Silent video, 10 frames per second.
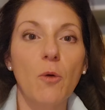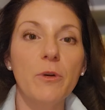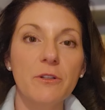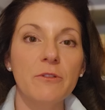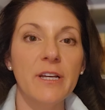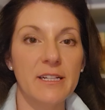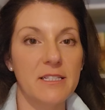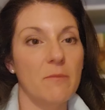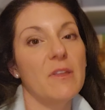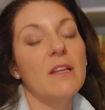when you look at
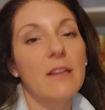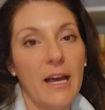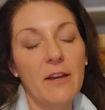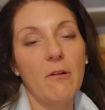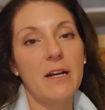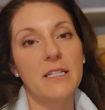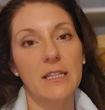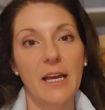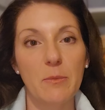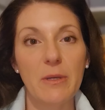something like rice and
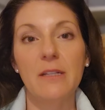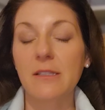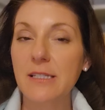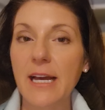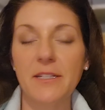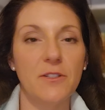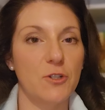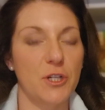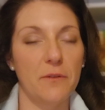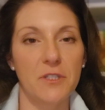like beans, yes, they're
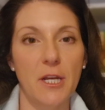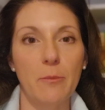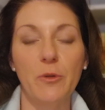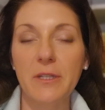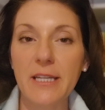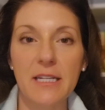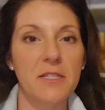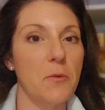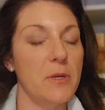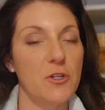shelf stable. Yes,
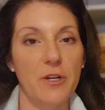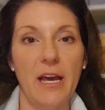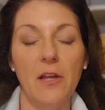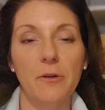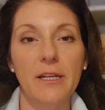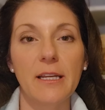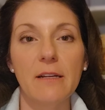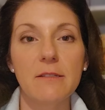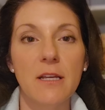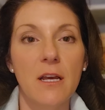they'll meet your calorie
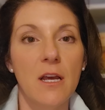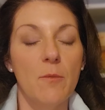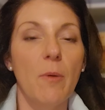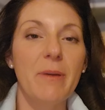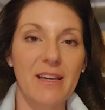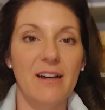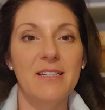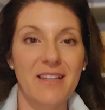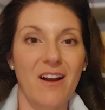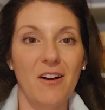needs. But because
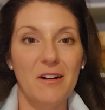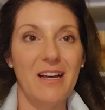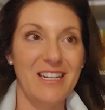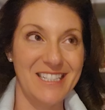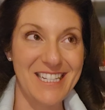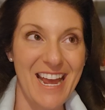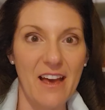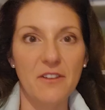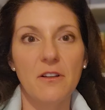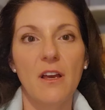they're
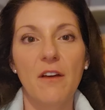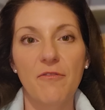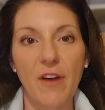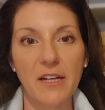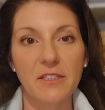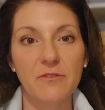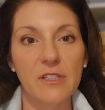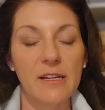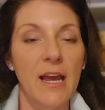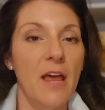dead,
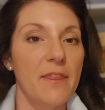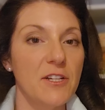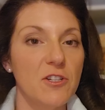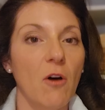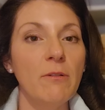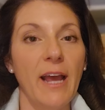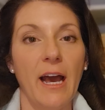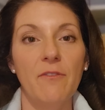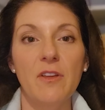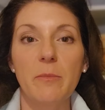effectively, they don't
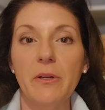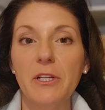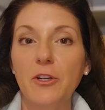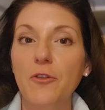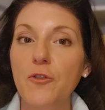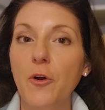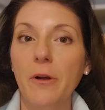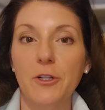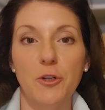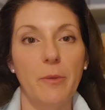have the ability to
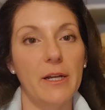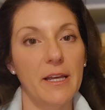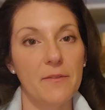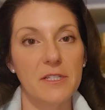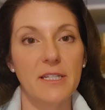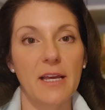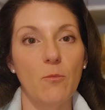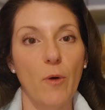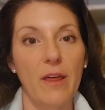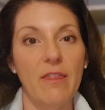nourish your body in the
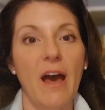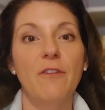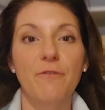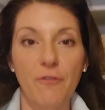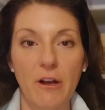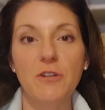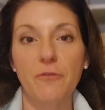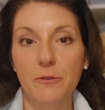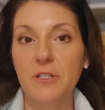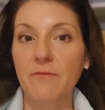same way that fresh
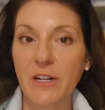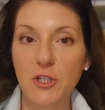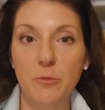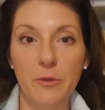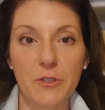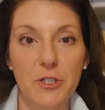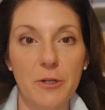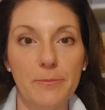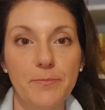fruits and vegetables do.